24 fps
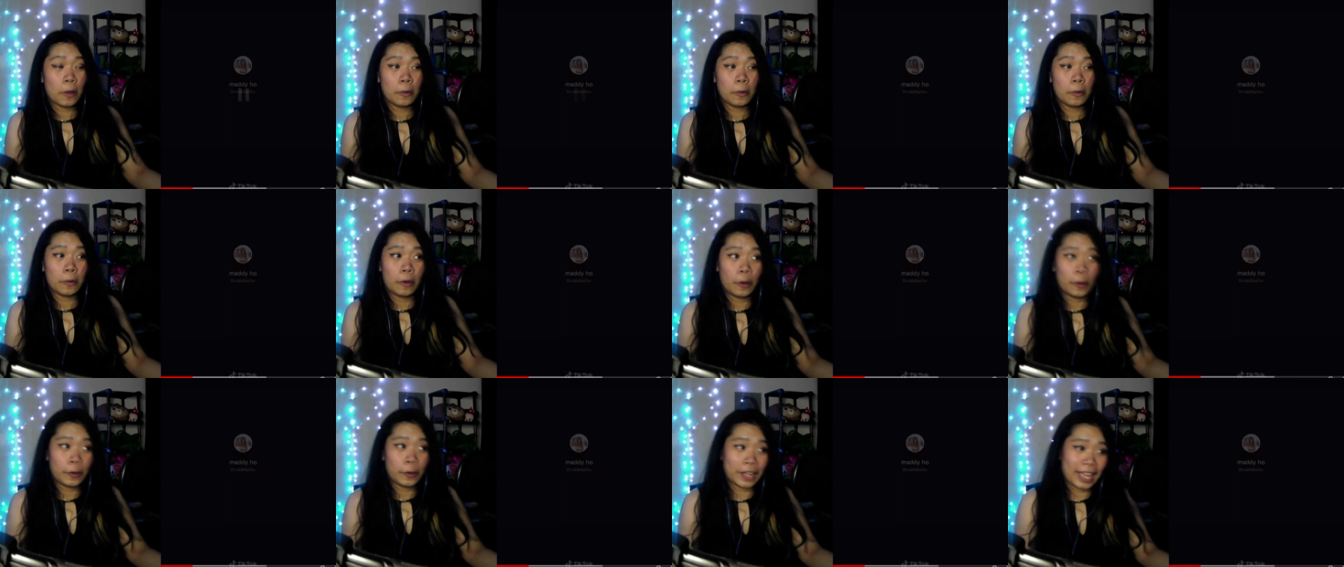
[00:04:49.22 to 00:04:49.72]

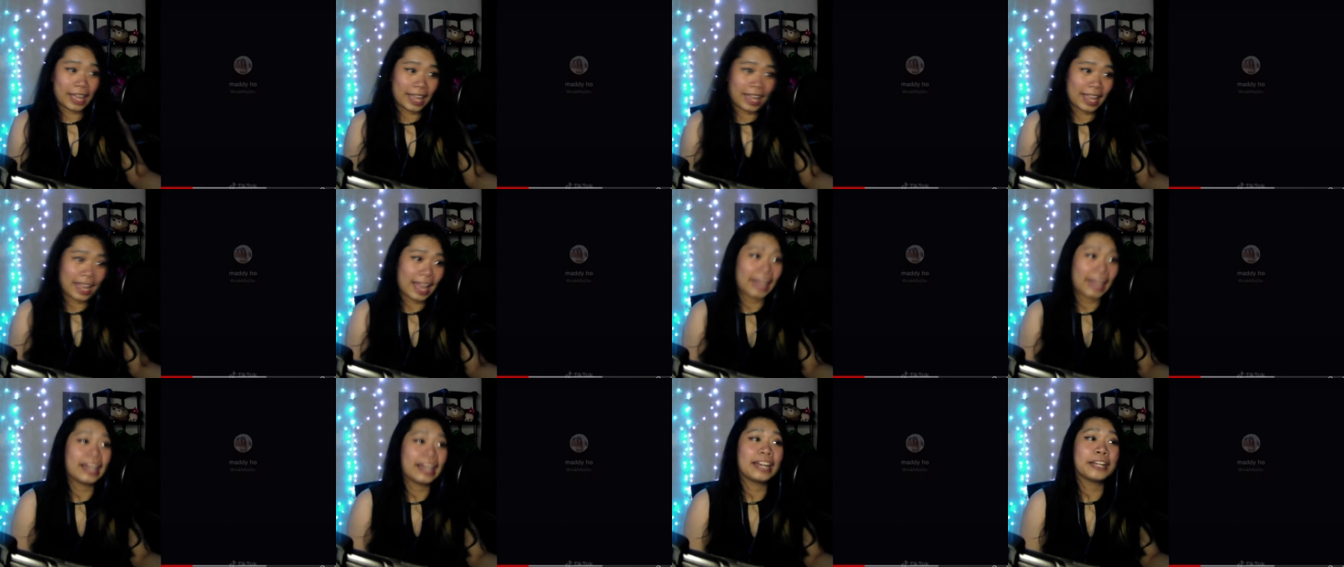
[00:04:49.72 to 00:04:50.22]
Okay, I
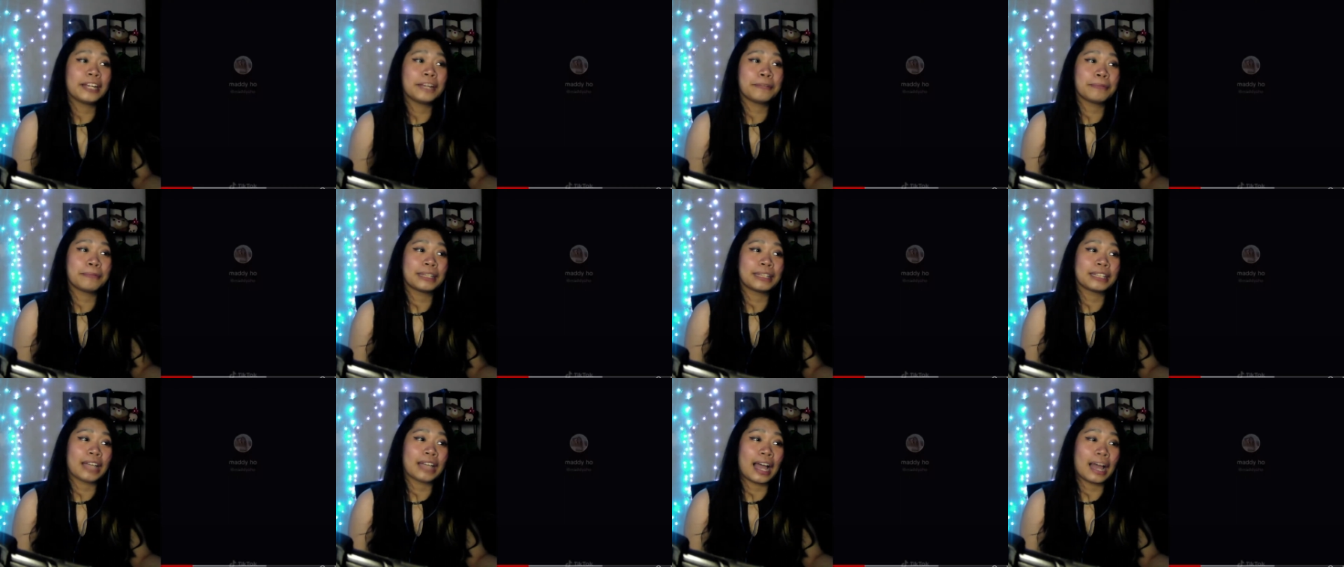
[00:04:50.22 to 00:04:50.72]
gotta admit,
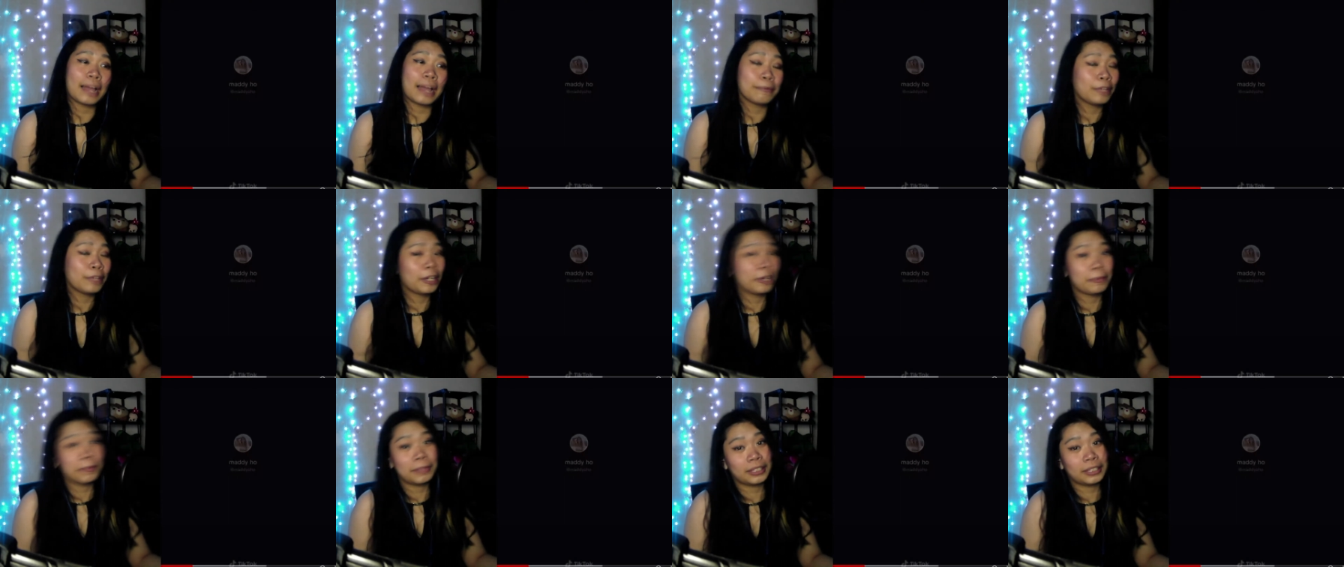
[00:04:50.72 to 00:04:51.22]
I'm not a
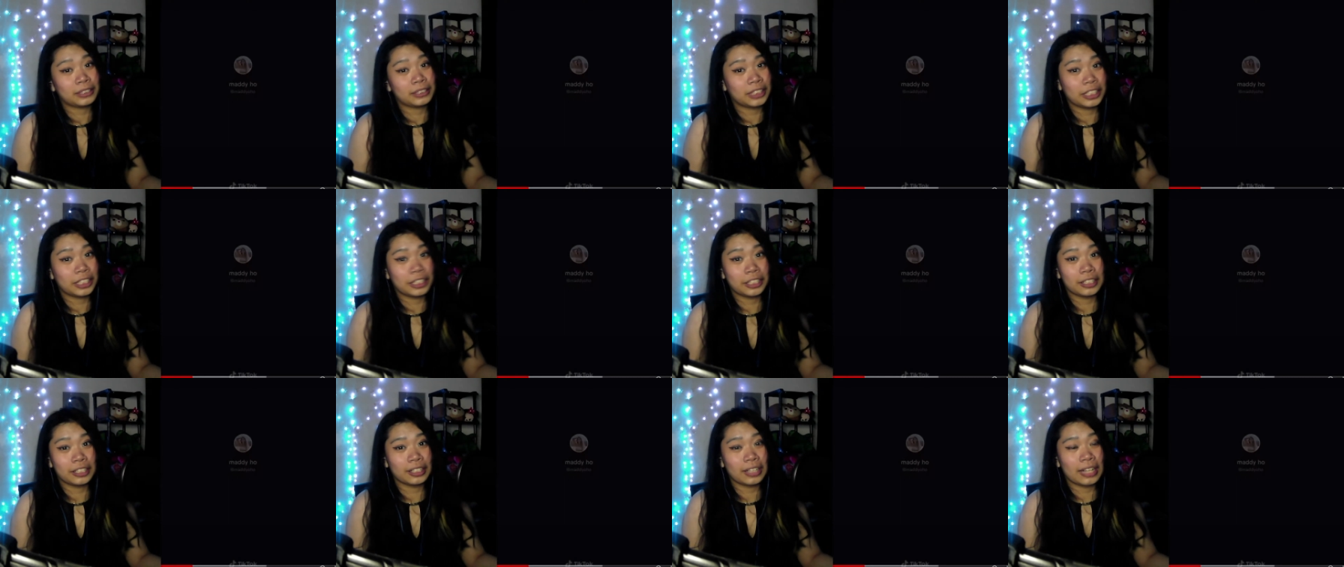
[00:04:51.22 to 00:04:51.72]
milk tea
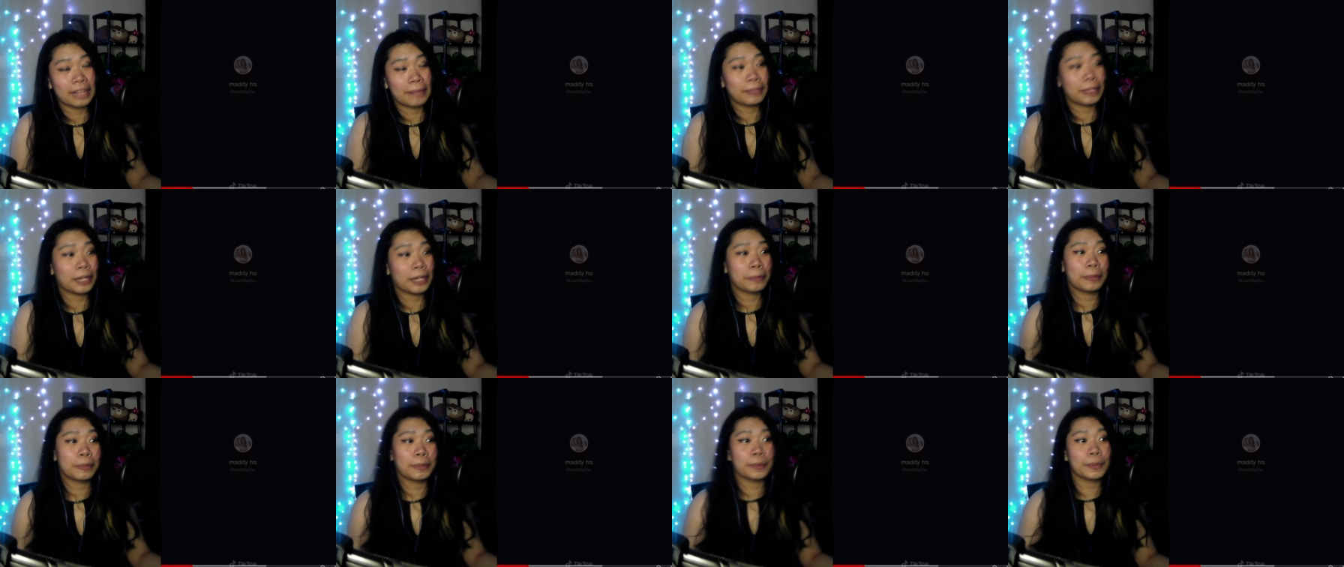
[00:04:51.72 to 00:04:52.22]
girl. I'm not a
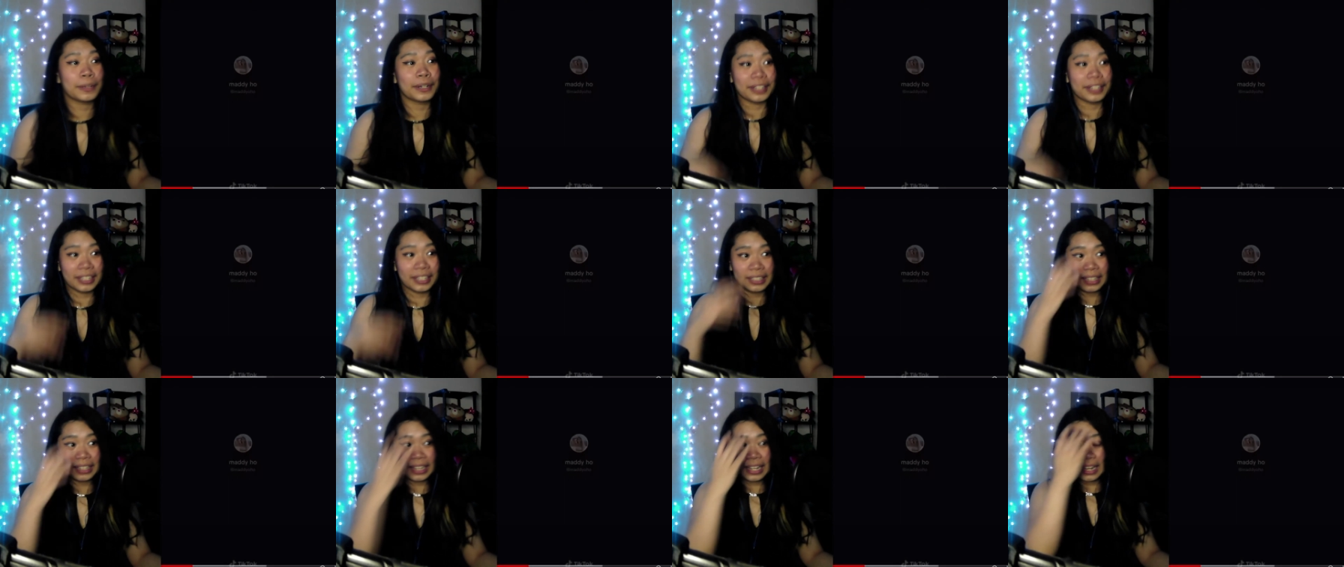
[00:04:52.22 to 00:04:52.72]
boba girl.